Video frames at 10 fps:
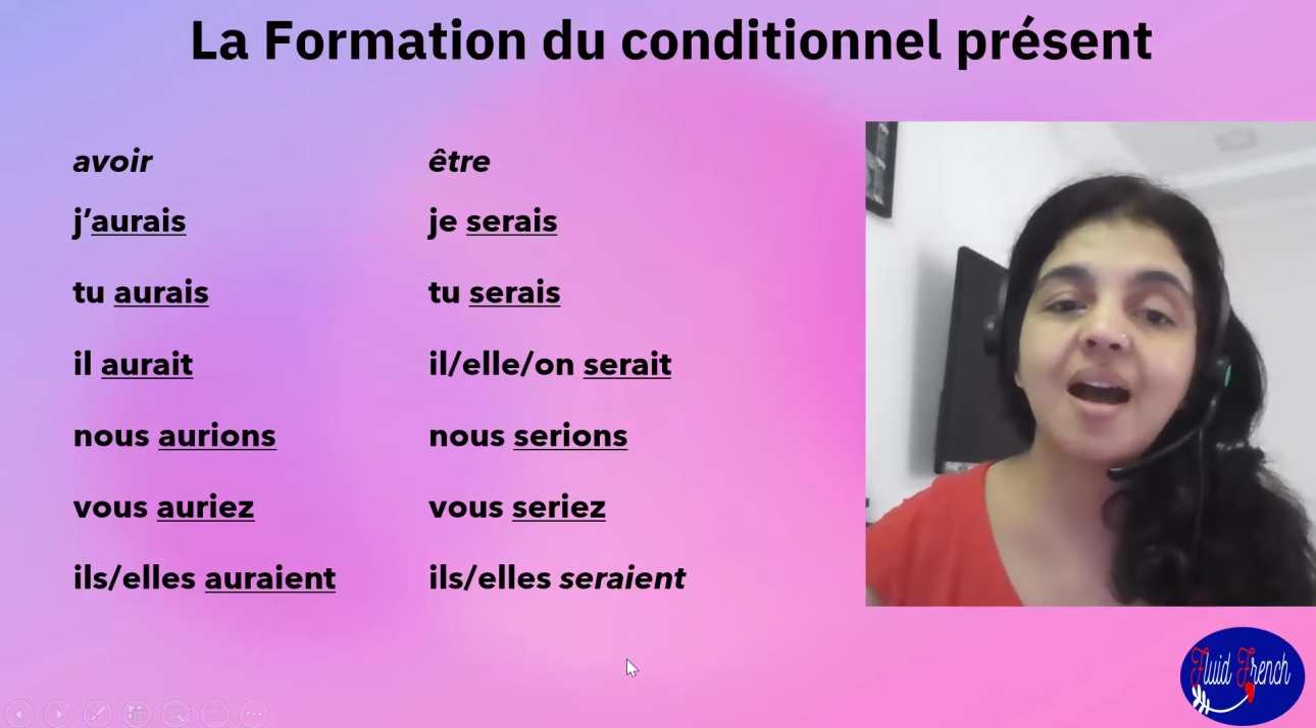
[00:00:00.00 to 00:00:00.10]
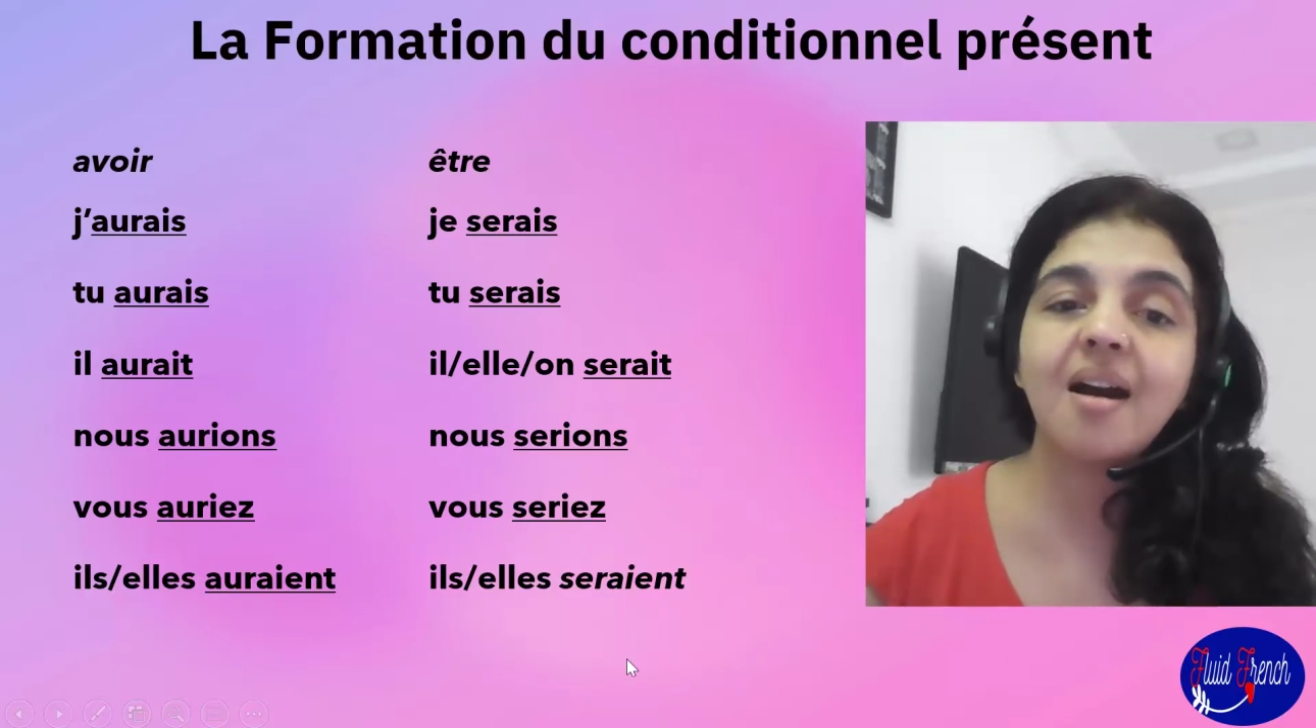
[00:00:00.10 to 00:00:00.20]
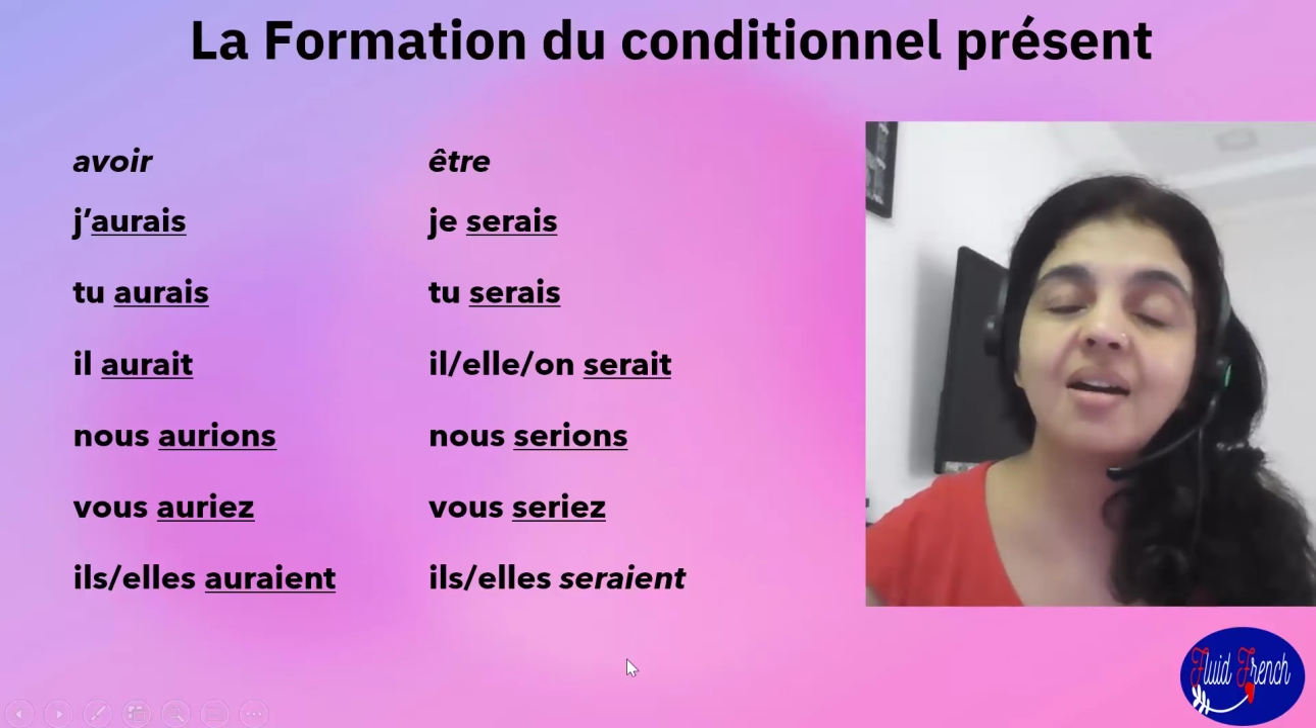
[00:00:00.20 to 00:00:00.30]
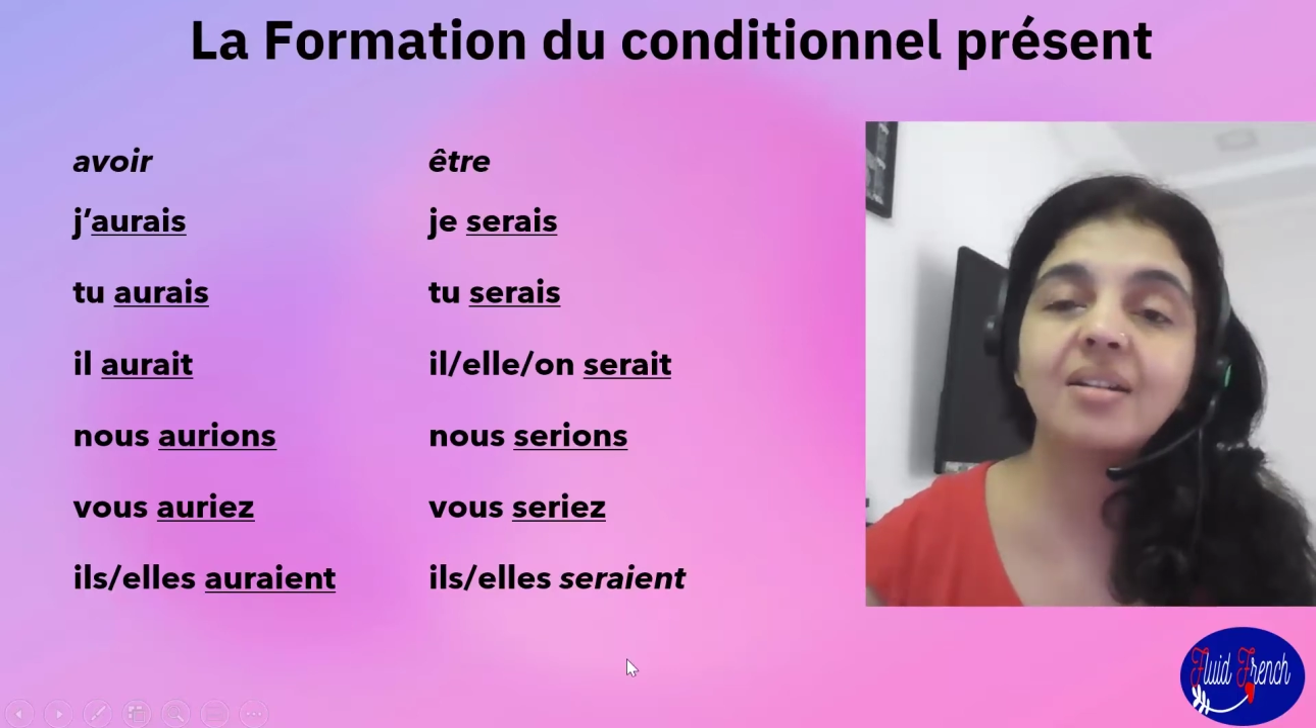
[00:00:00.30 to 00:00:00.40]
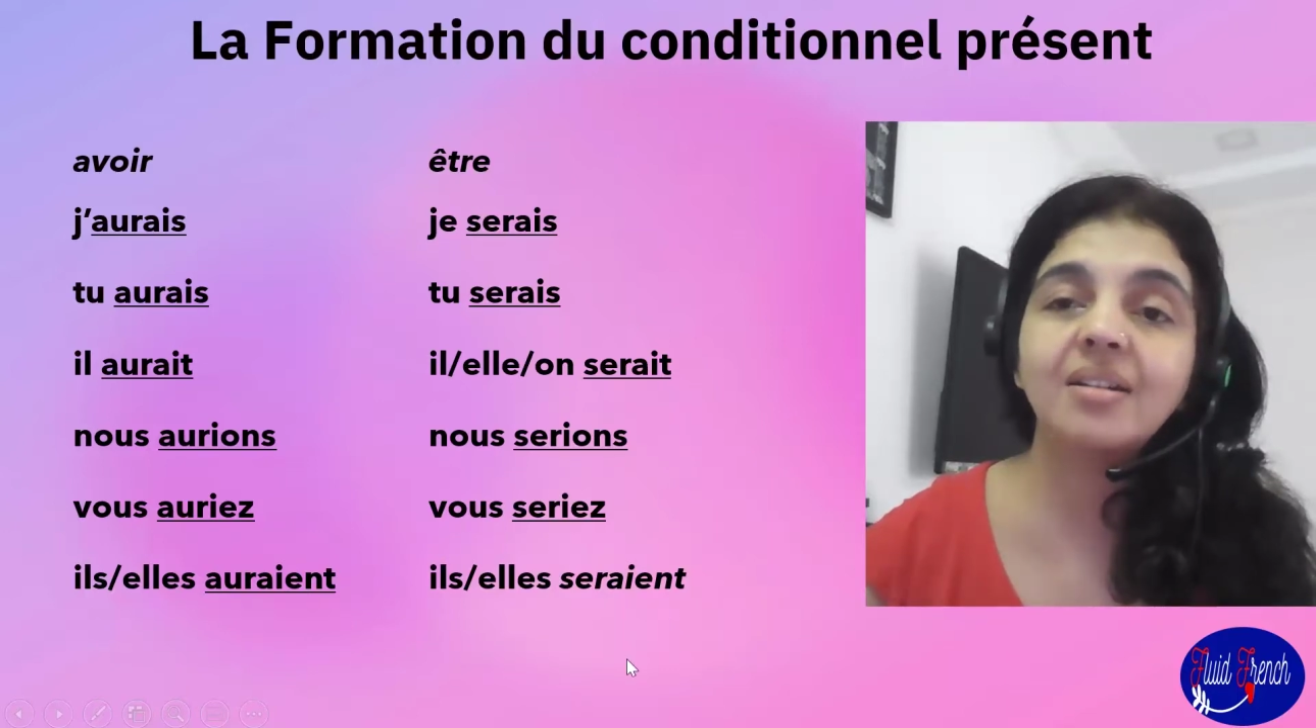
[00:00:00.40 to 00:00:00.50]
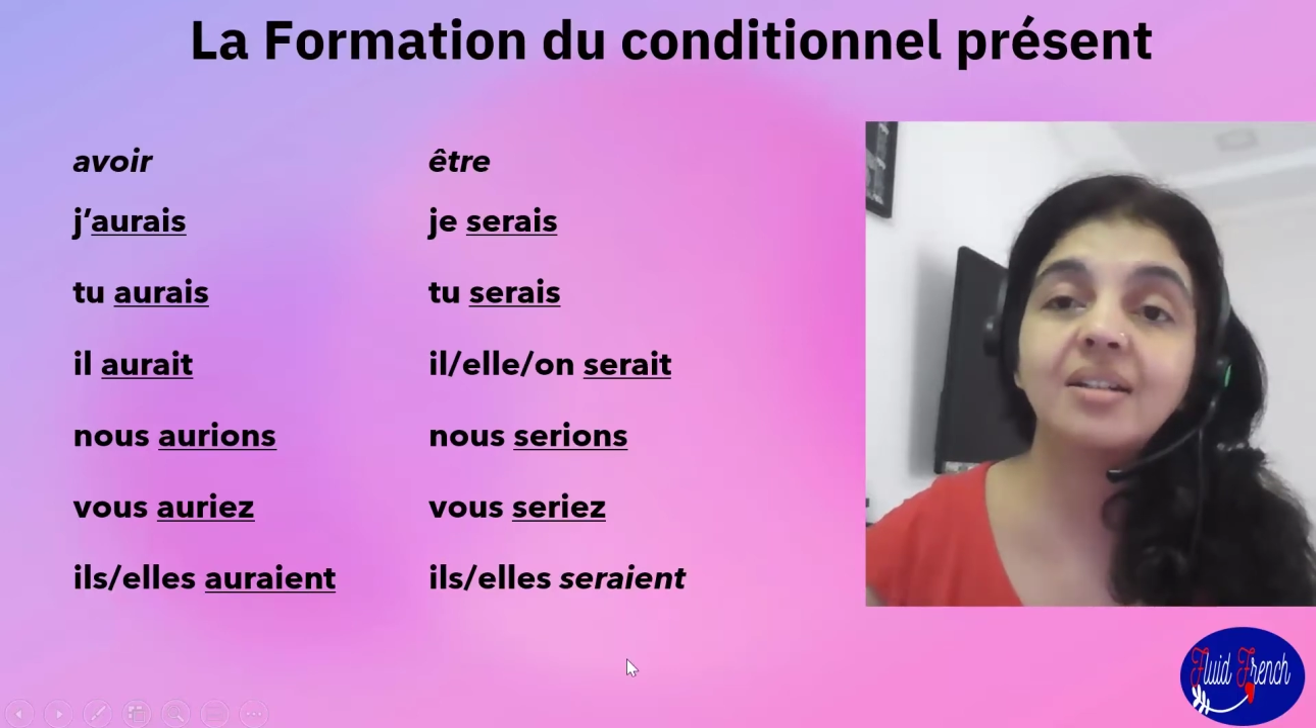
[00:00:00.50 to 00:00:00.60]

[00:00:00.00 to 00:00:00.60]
are